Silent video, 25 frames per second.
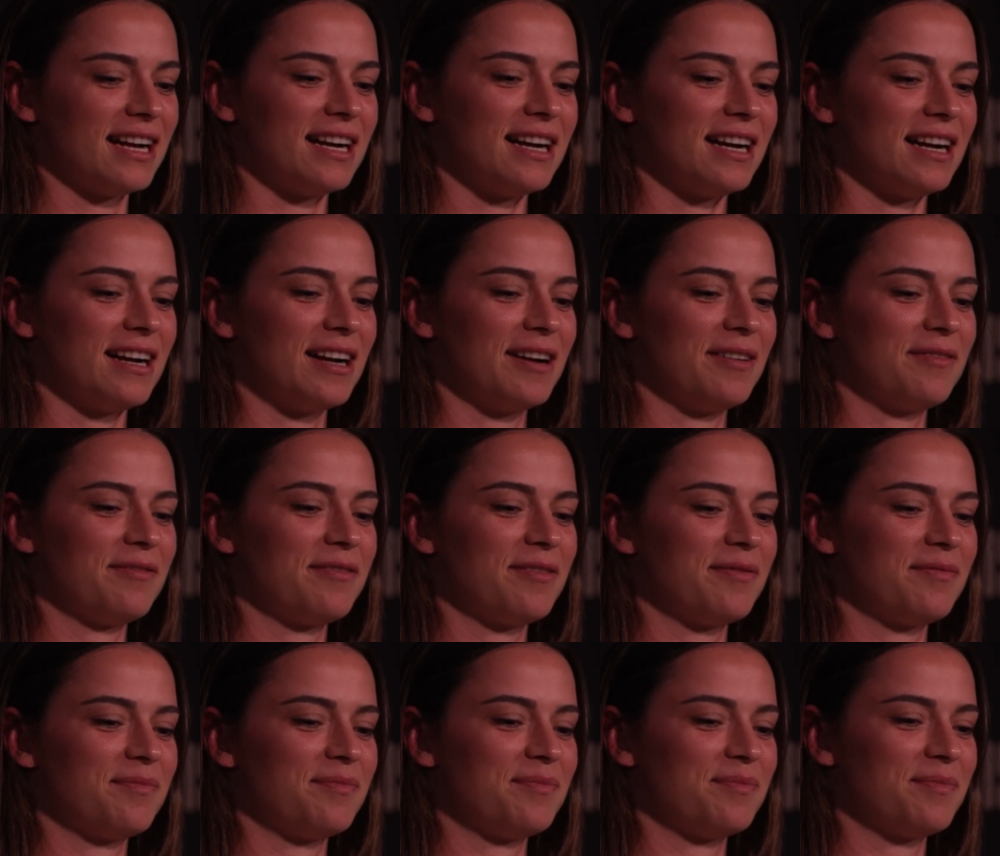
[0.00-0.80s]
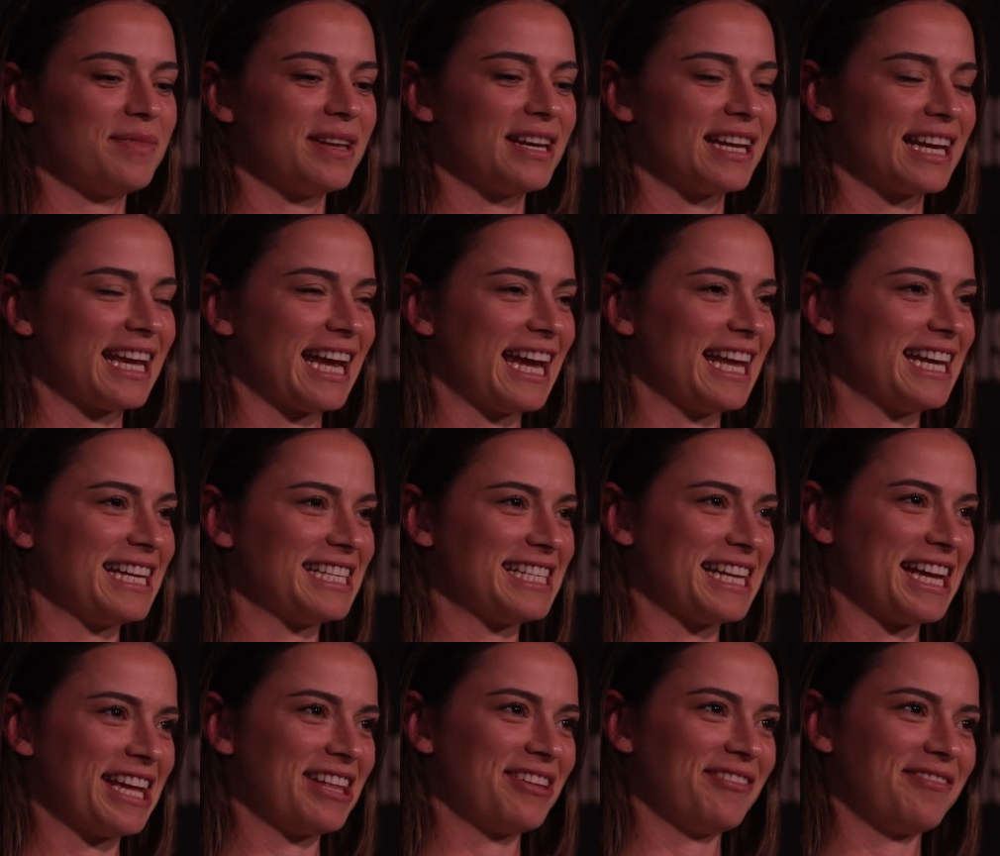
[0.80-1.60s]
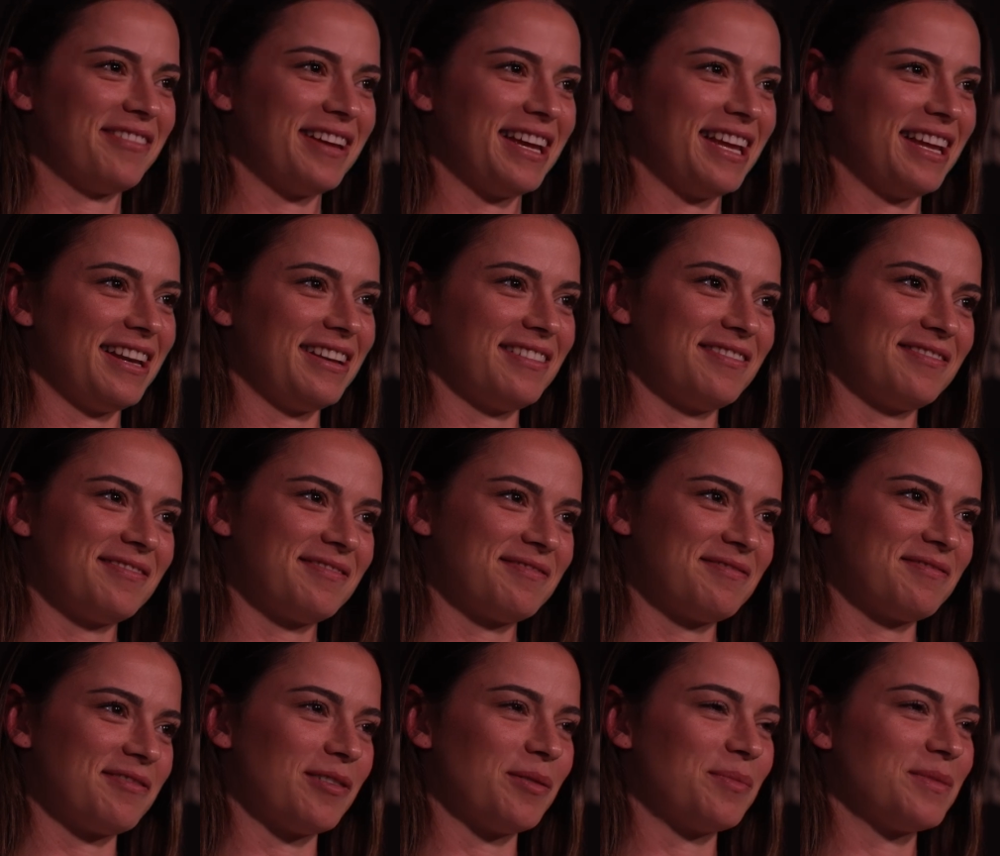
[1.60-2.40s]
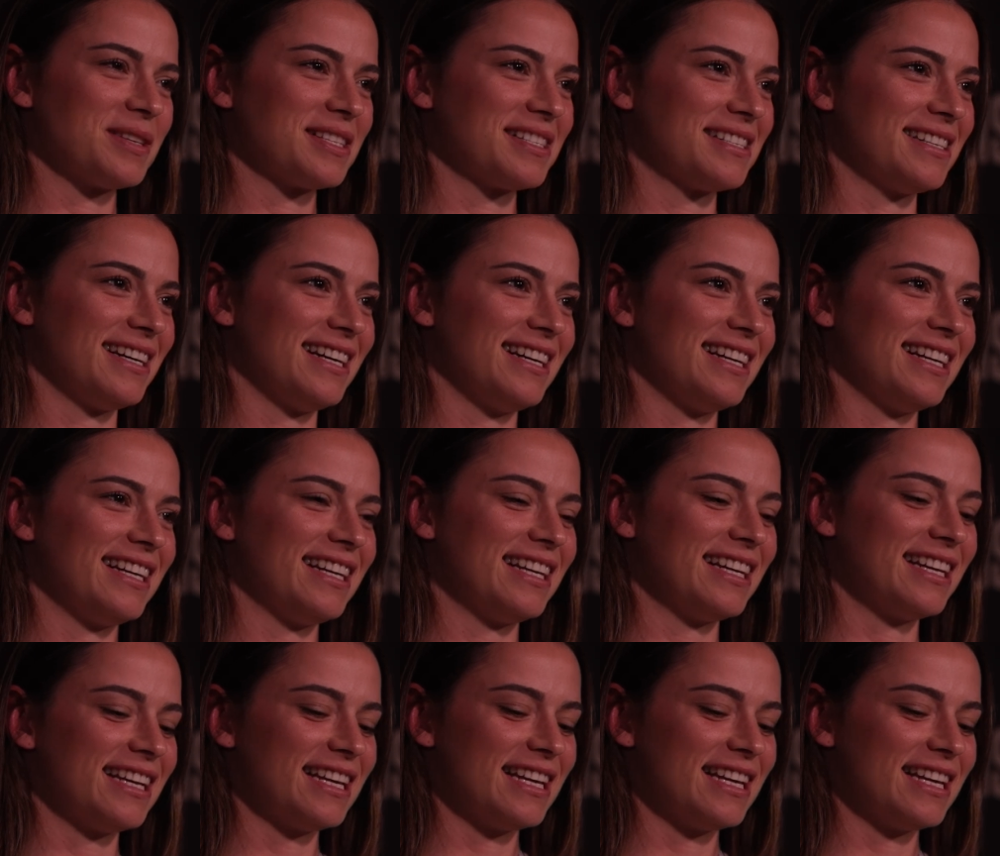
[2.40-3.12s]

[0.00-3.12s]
I've been a Katie Taylor fan from the start.